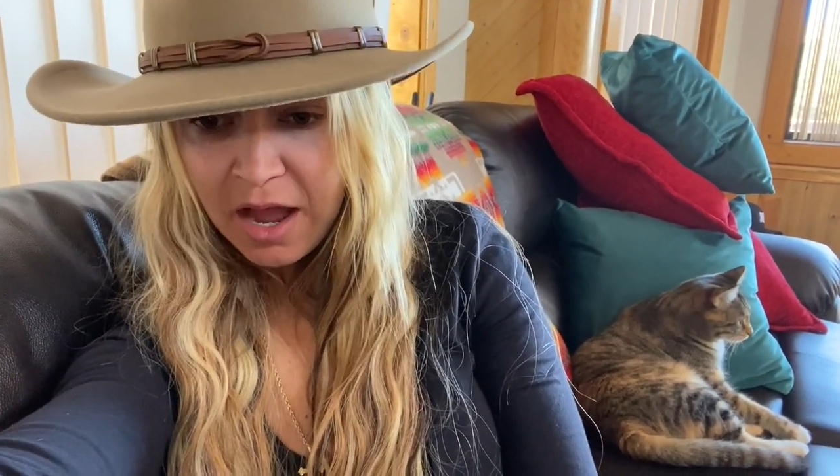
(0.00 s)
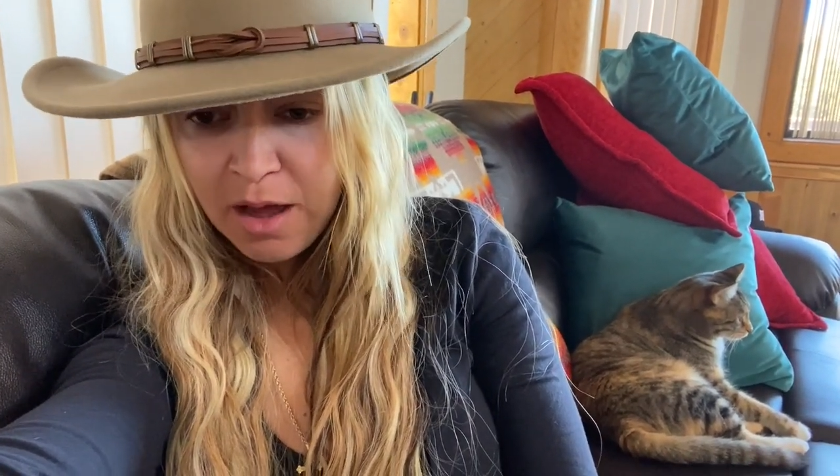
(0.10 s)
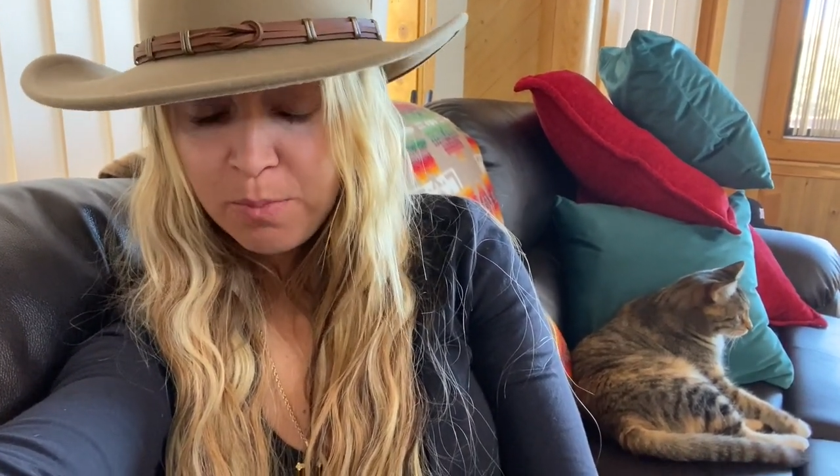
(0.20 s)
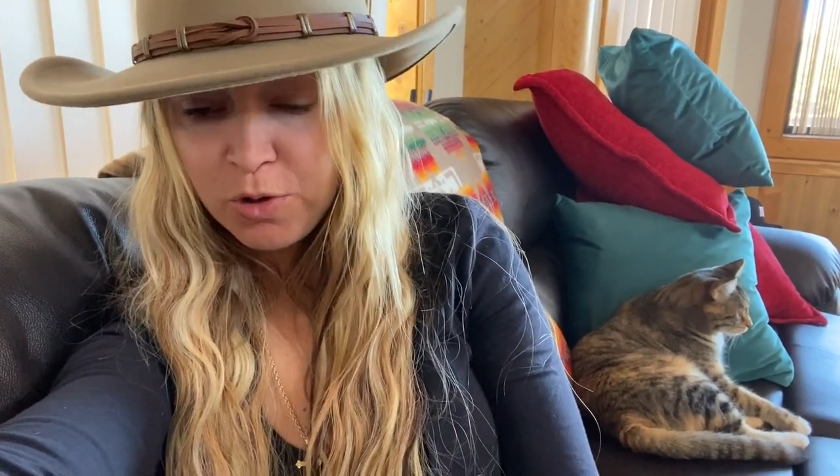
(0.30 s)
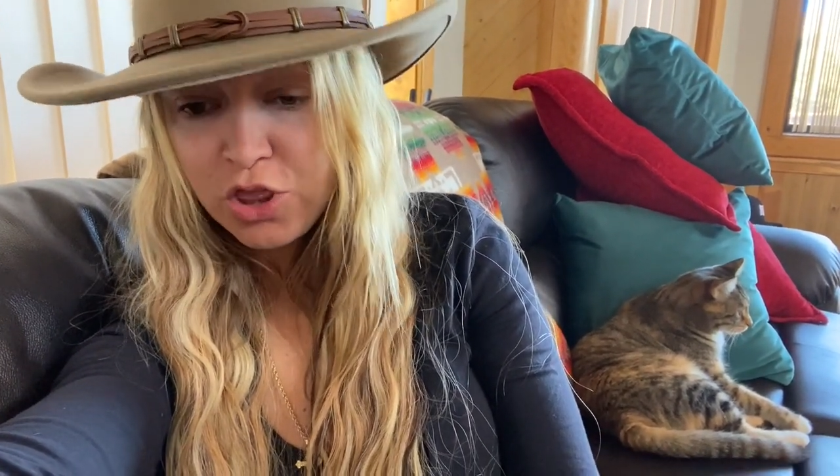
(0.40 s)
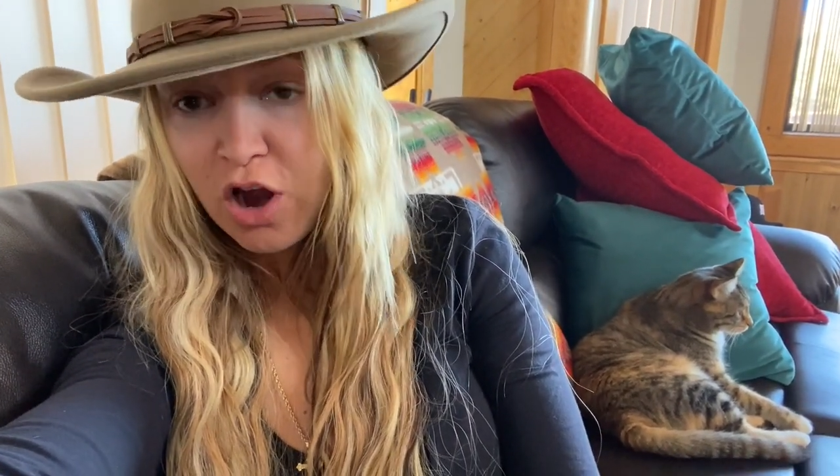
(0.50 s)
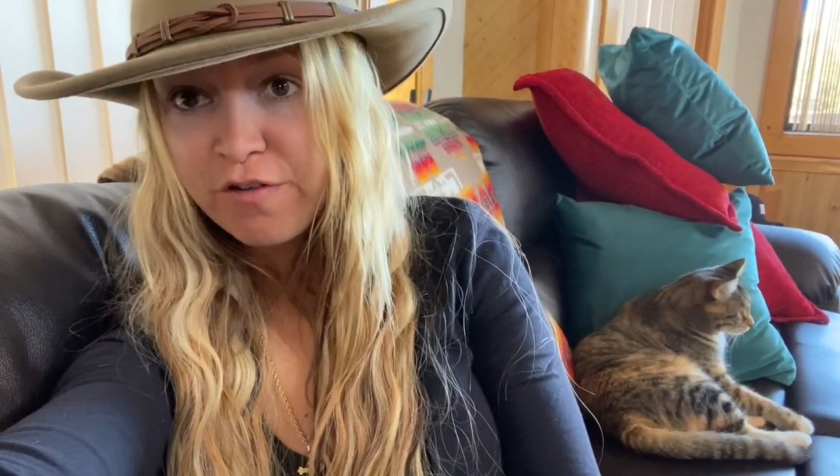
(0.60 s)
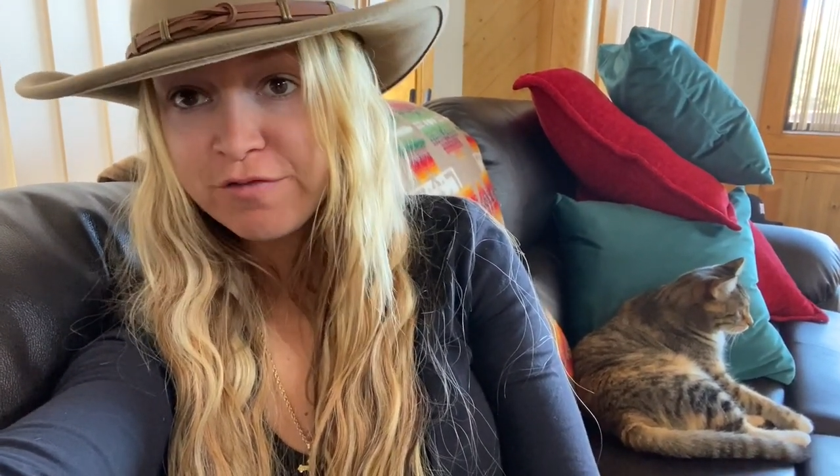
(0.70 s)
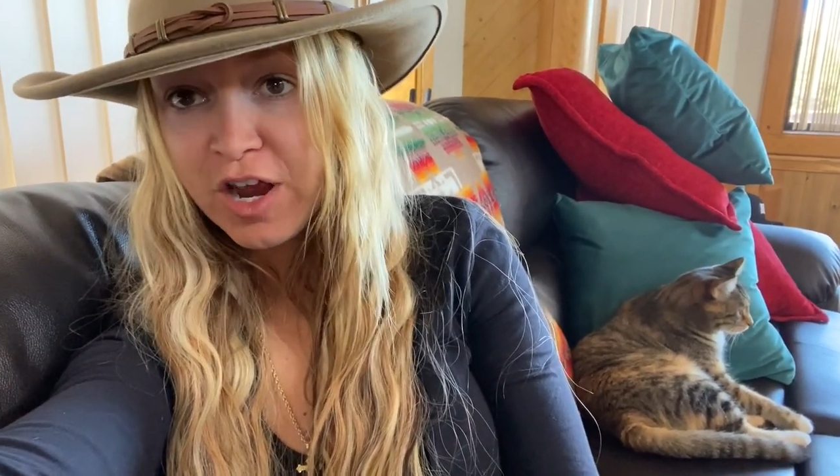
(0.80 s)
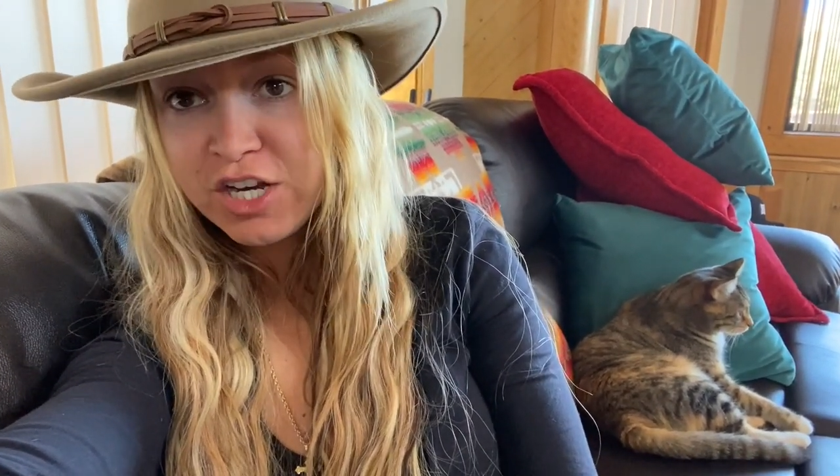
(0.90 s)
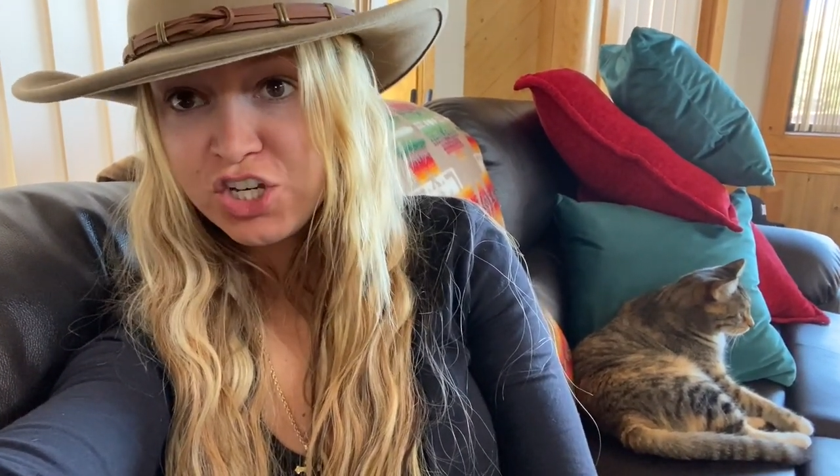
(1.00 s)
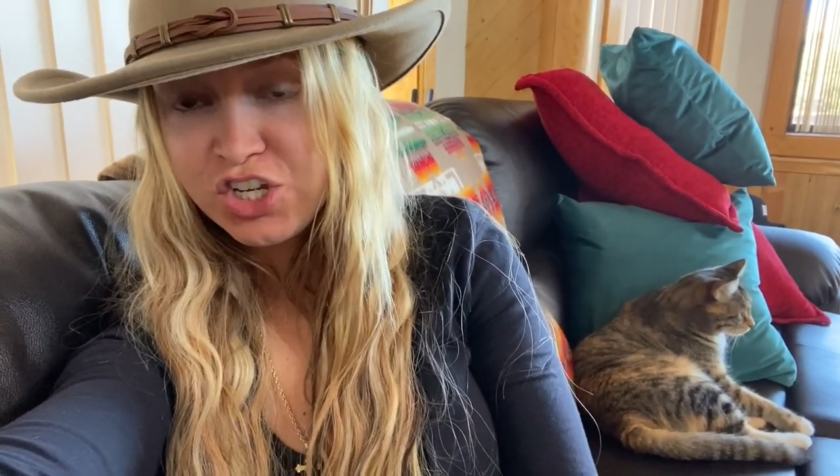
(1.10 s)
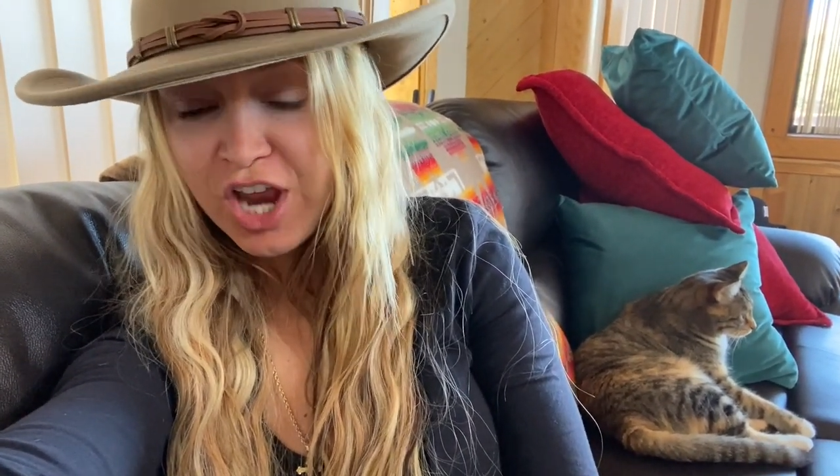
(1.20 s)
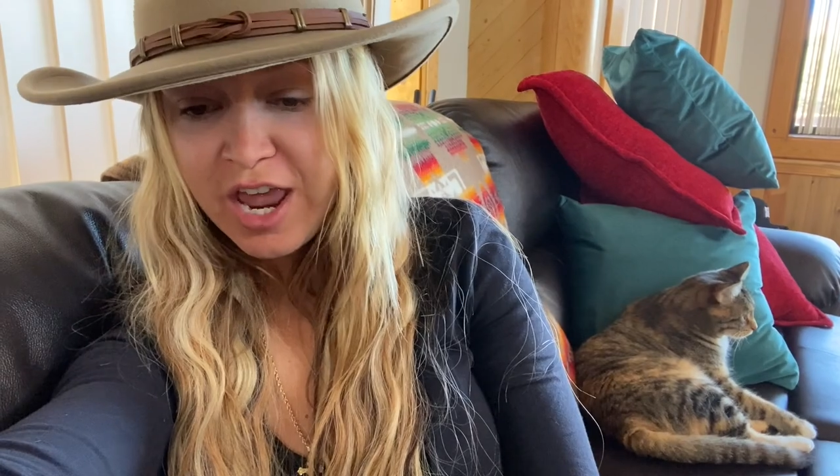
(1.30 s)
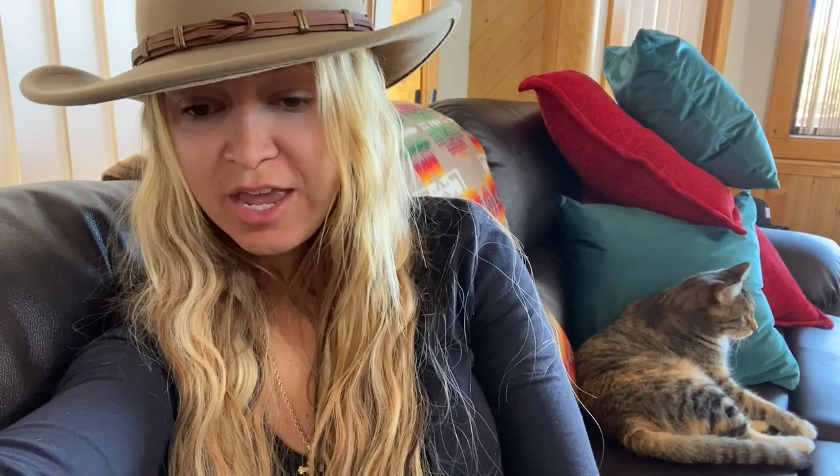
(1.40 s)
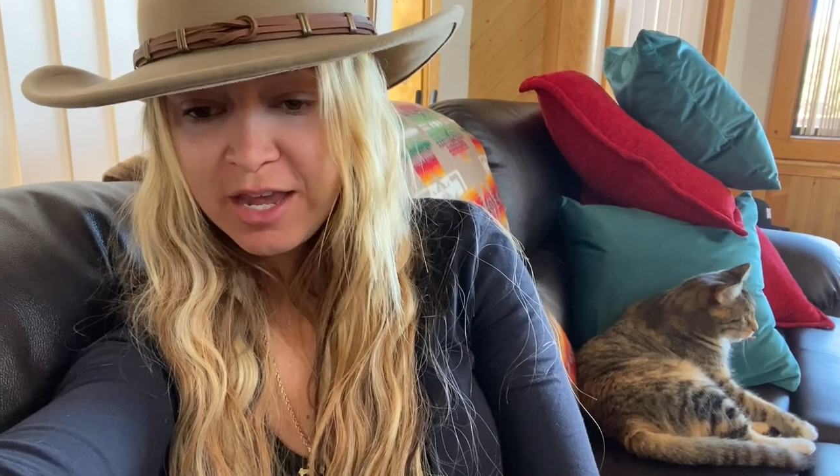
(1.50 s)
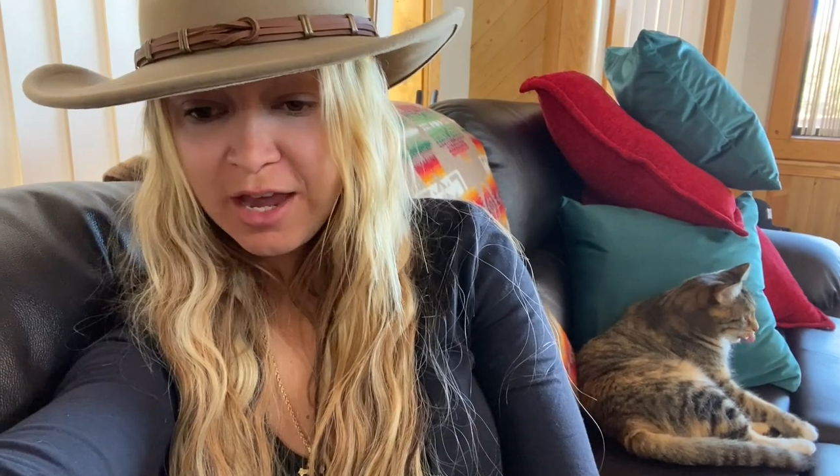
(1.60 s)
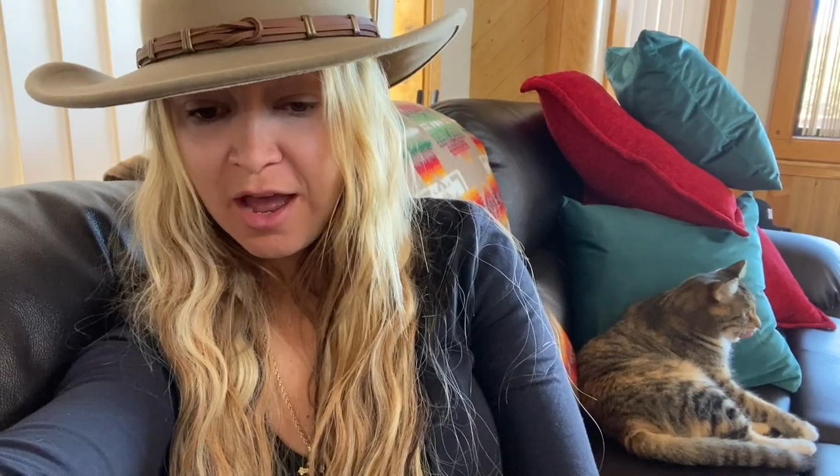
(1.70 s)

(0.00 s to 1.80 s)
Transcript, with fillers: up with our friend Jake.